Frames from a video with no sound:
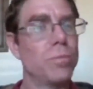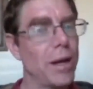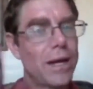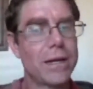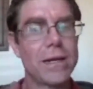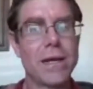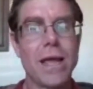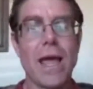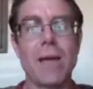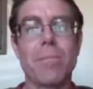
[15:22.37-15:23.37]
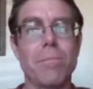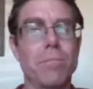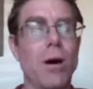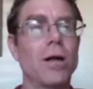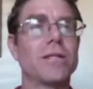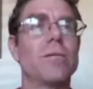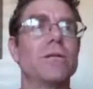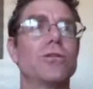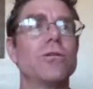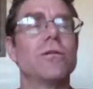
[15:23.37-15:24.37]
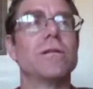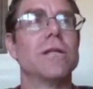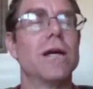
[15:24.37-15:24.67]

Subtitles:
But hey, Paul, tell me truth.